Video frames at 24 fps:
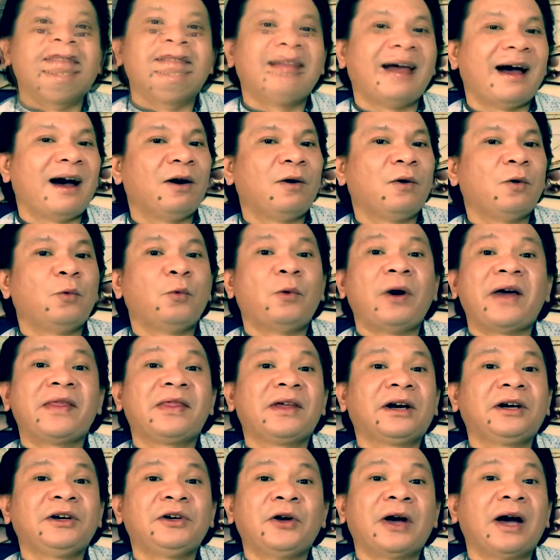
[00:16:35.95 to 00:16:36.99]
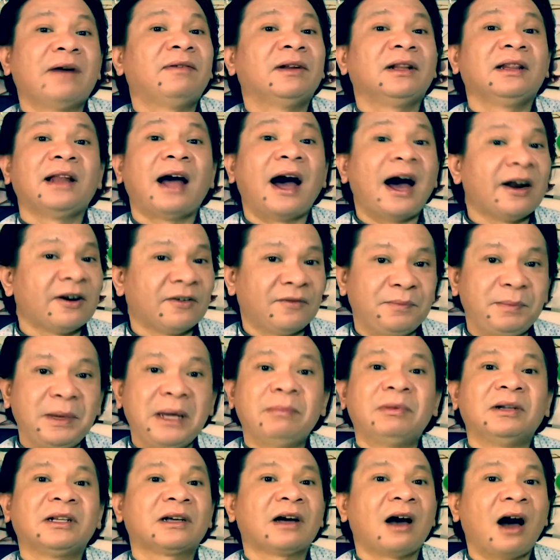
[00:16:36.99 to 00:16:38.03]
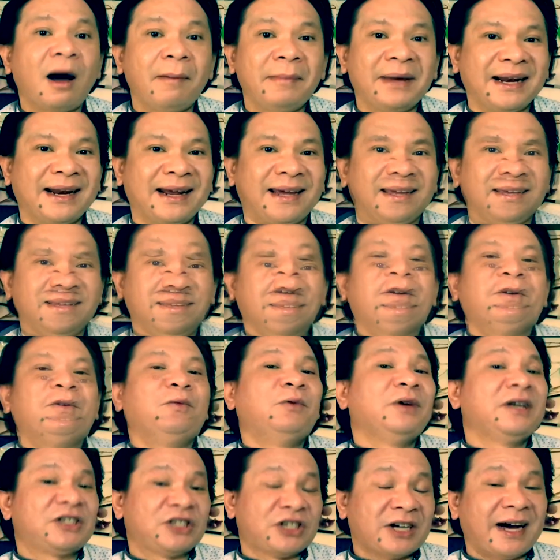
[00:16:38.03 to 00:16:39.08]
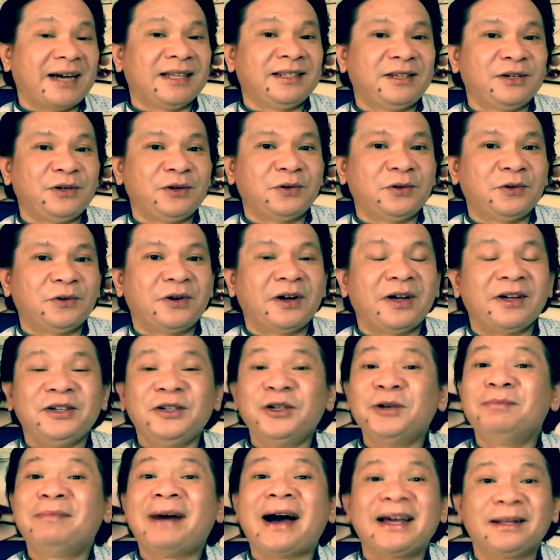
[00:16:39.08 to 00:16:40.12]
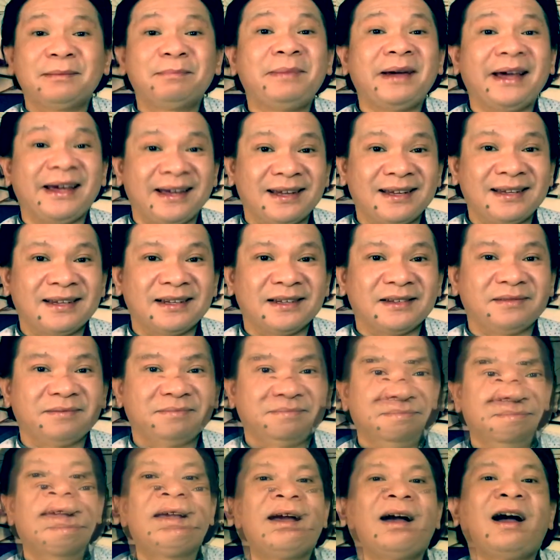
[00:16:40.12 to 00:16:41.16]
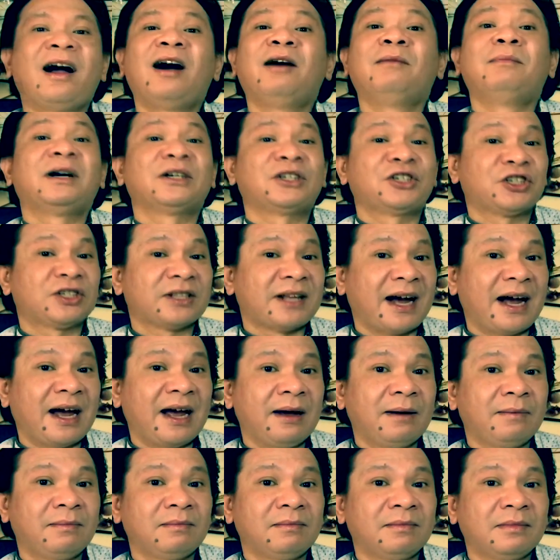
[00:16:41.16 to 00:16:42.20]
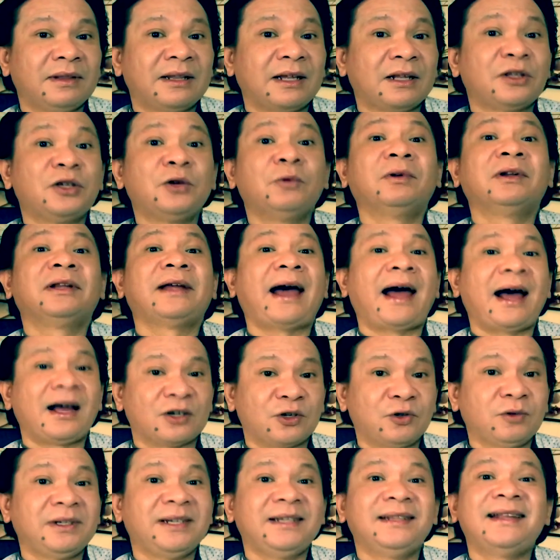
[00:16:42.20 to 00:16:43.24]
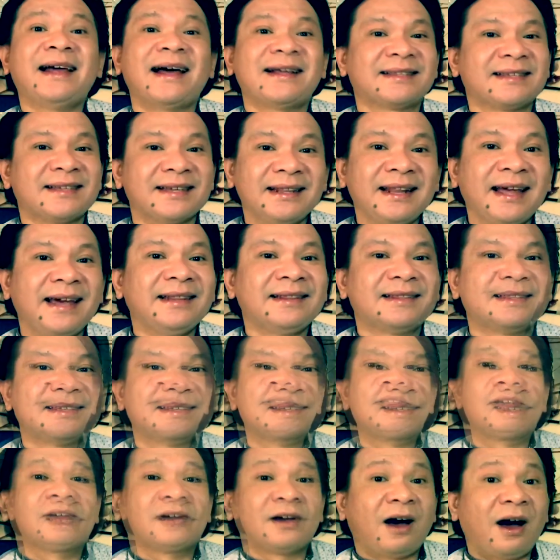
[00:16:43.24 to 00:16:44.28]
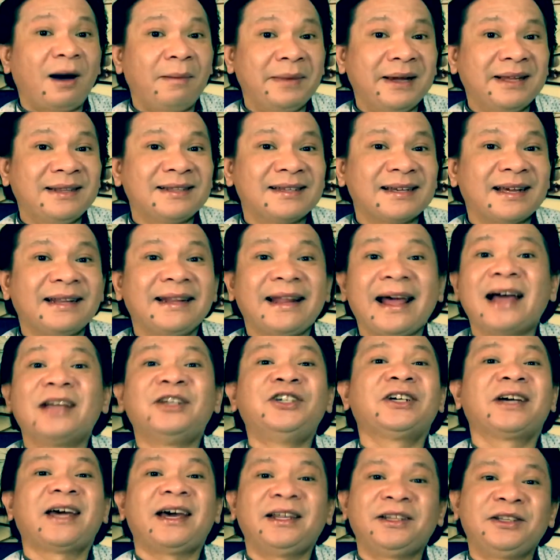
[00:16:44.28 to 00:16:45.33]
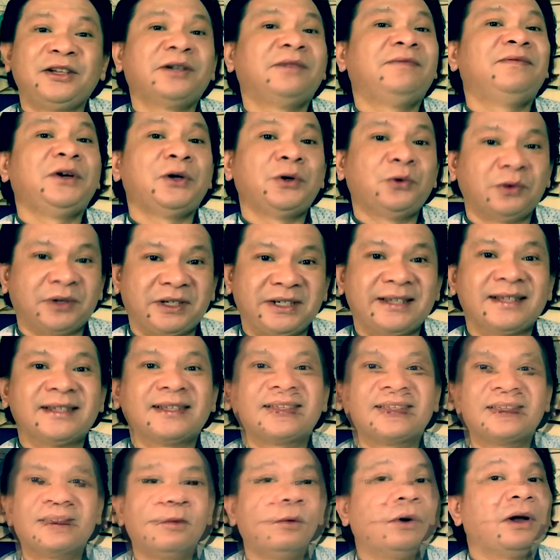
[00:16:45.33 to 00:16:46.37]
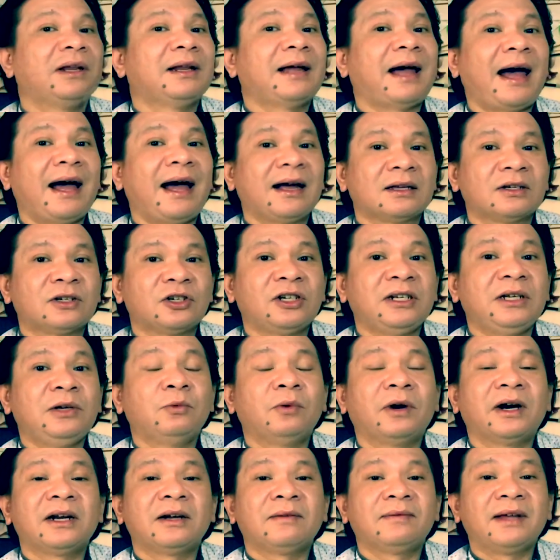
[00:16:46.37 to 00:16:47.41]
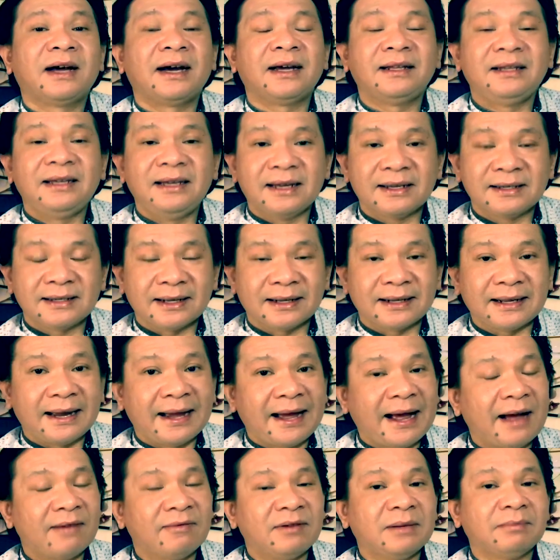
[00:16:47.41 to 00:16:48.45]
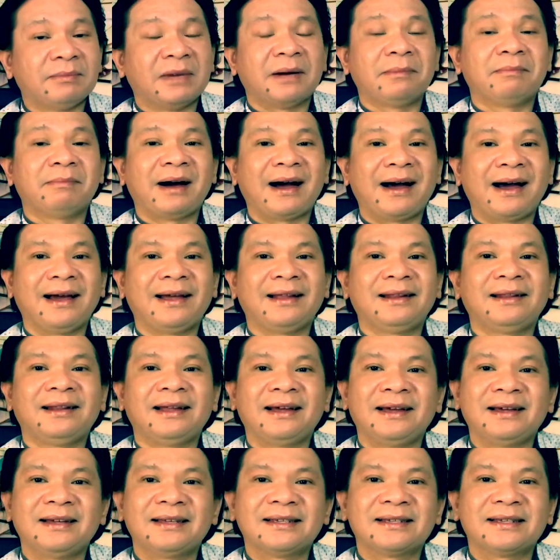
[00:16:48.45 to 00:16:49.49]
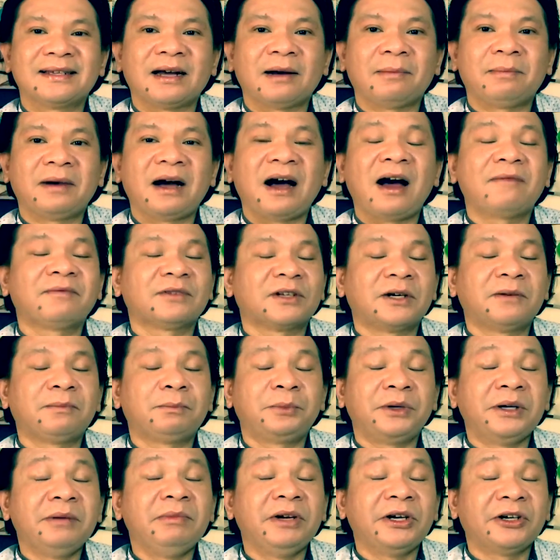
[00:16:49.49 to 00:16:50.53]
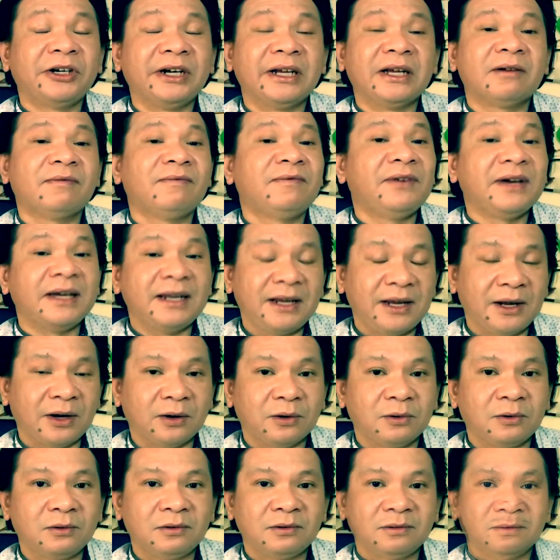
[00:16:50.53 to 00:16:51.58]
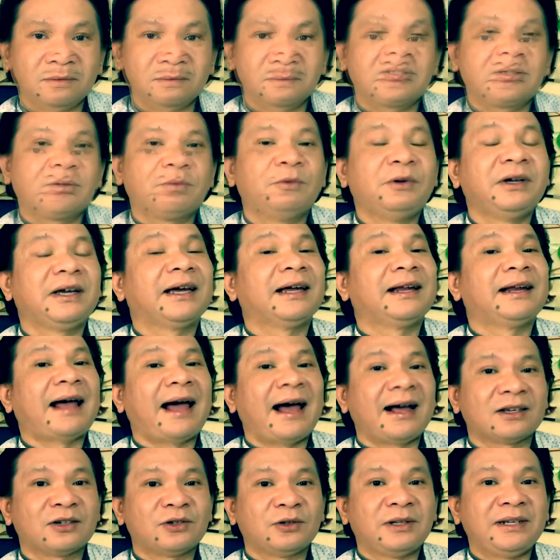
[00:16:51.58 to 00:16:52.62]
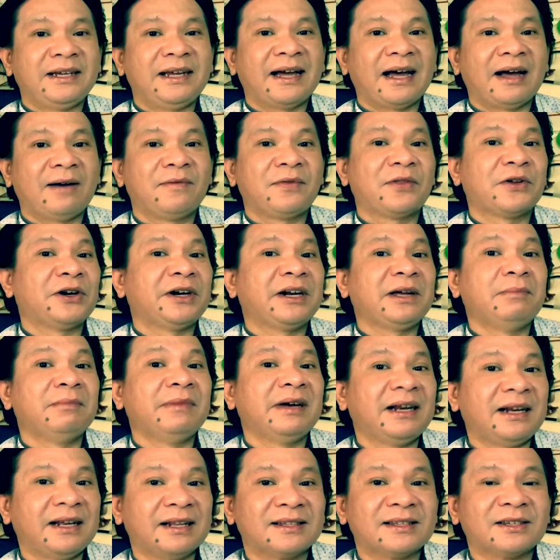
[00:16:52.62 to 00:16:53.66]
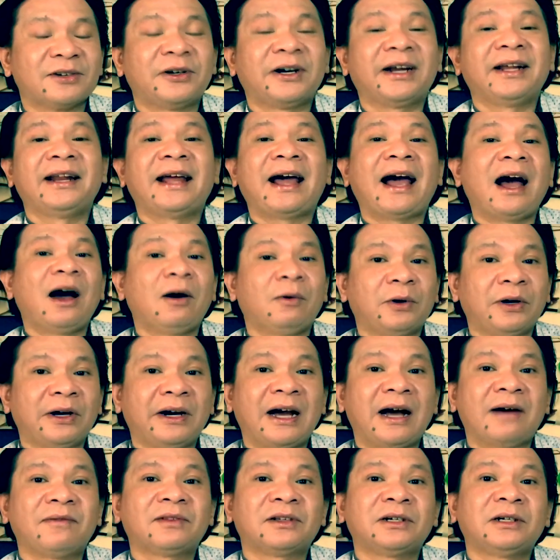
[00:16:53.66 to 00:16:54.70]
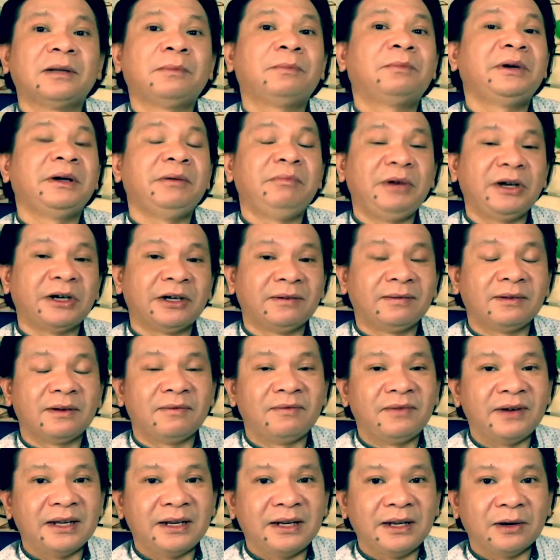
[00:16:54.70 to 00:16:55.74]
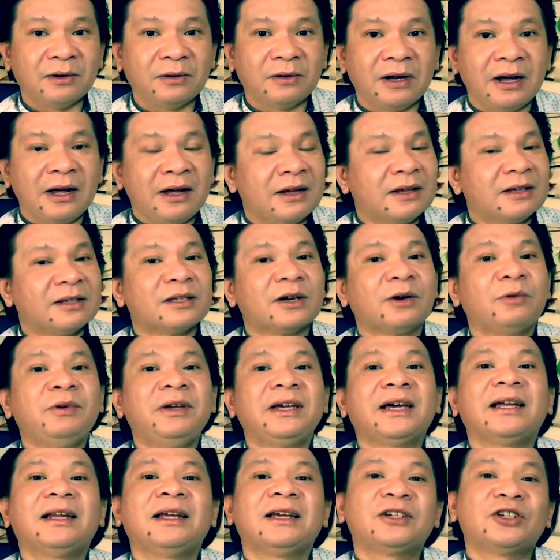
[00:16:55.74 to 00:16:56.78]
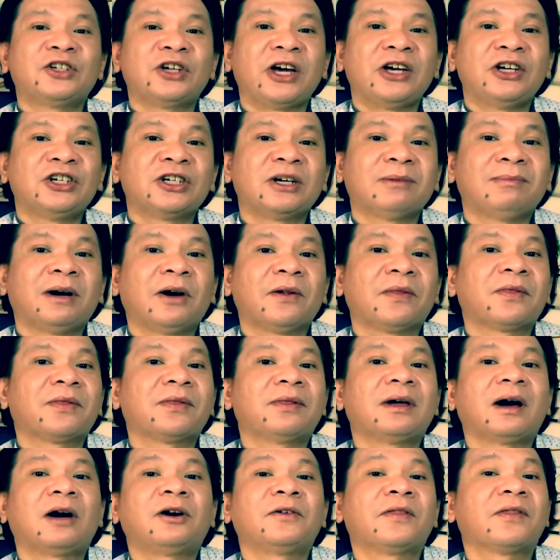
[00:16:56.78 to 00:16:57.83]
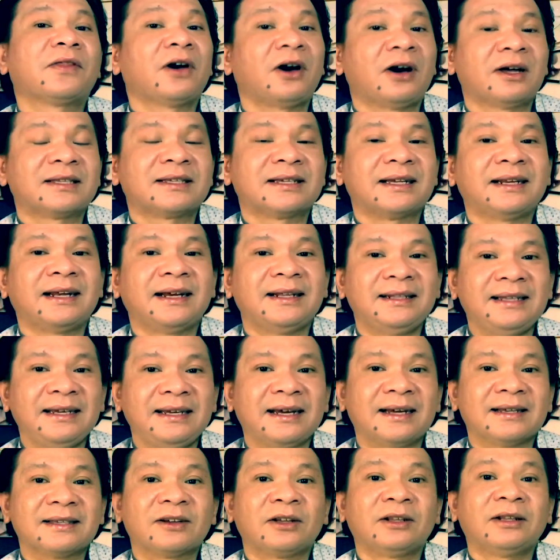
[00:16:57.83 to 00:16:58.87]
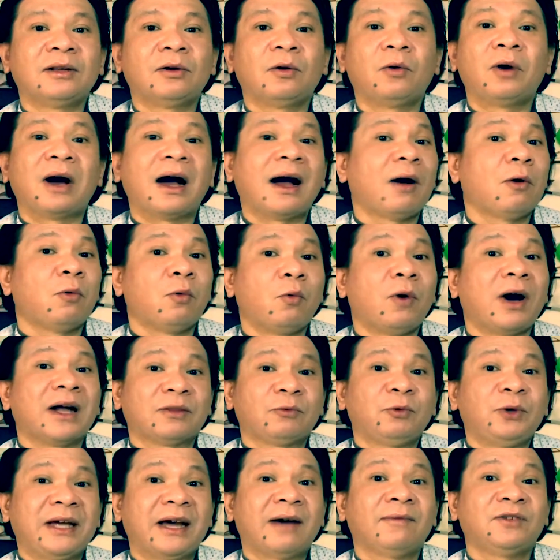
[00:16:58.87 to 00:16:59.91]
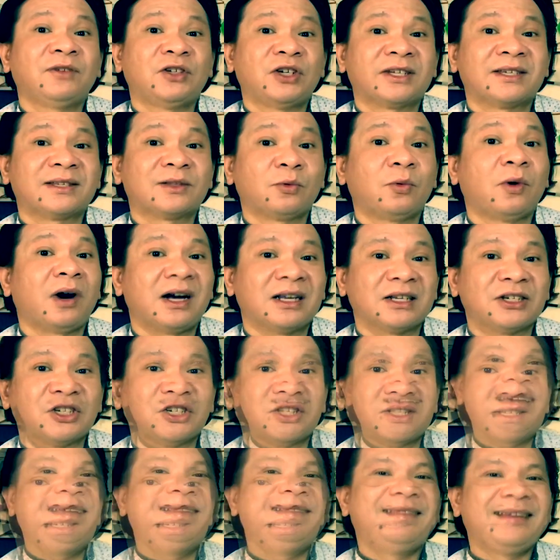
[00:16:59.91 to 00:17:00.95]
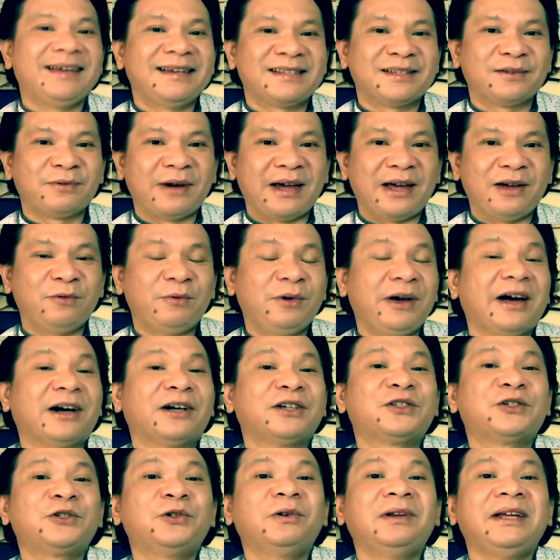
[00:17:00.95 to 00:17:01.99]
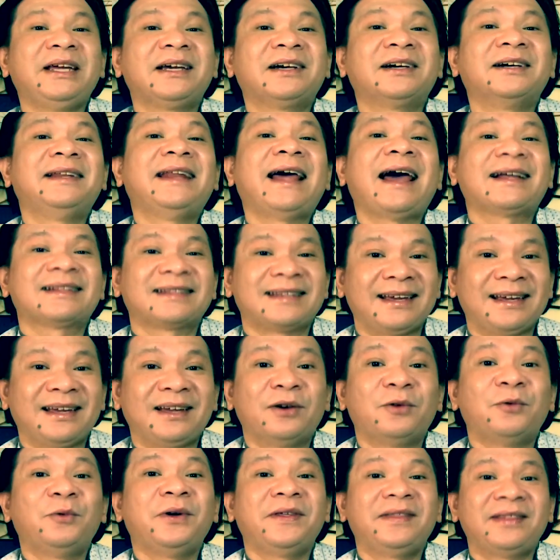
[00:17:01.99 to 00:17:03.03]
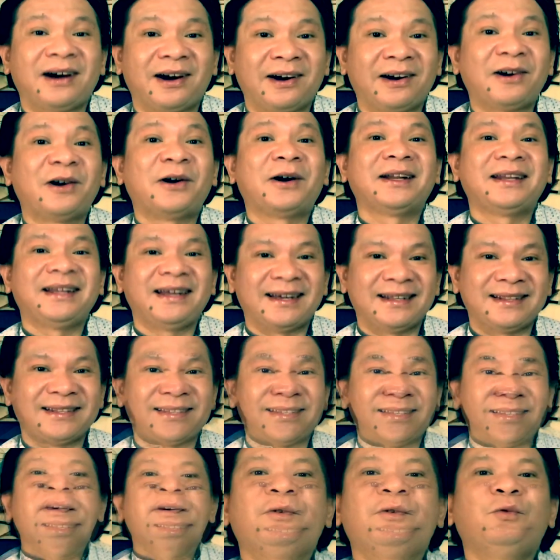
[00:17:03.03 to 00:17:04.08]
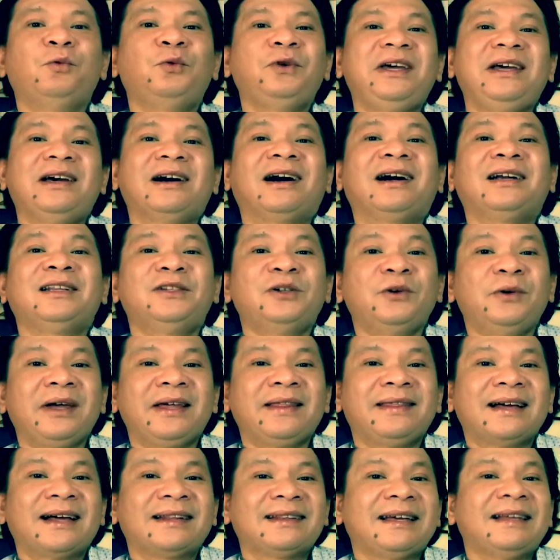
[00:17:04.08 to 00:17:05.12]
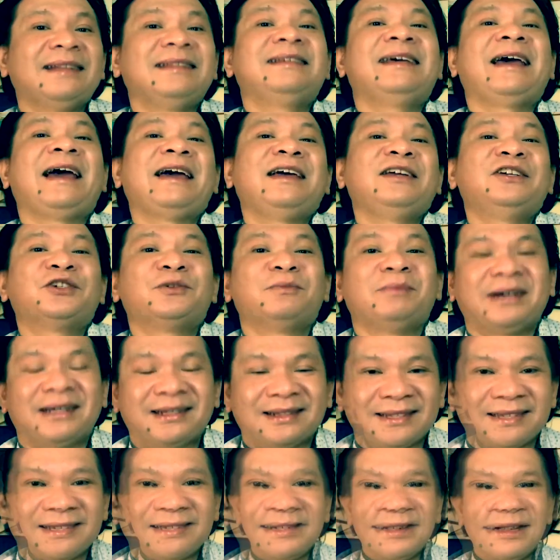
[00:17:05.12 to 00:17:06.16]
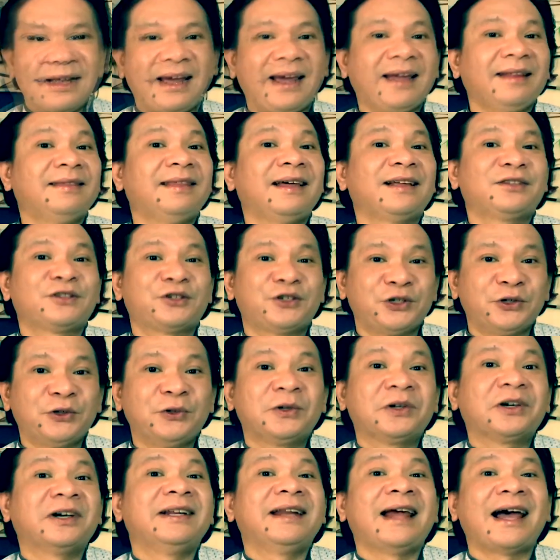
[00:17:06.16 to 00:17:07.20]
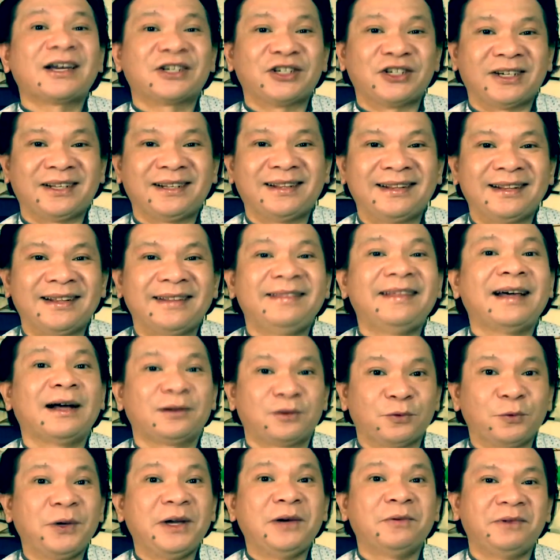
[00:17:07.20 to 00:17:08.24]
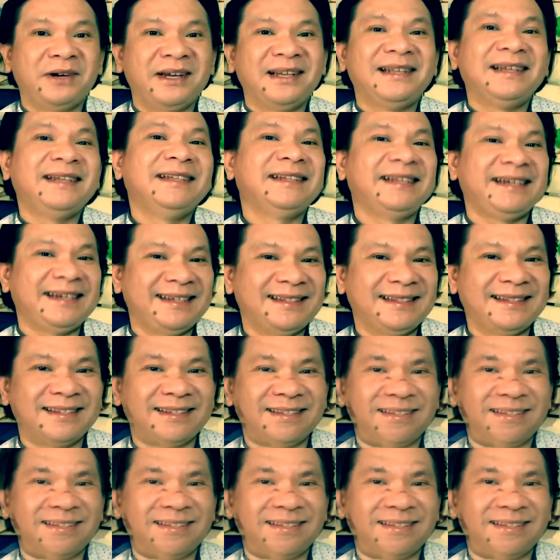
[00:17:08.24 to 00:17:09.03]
Now, whether you have a lot of people commenting, which I do, you might pick how much time that you will actually designate to comment and educate your viewers. Well, actually, one of the ideas that I have in my mind is after premiering a video, we can actually have 30 minutes or an hour after the premiere of the video, so we can exchange about our thoughts and ideas on what we have just watched. In this way, we are truly connecting with our audience. We are doing that engagement and that true connection that we really need.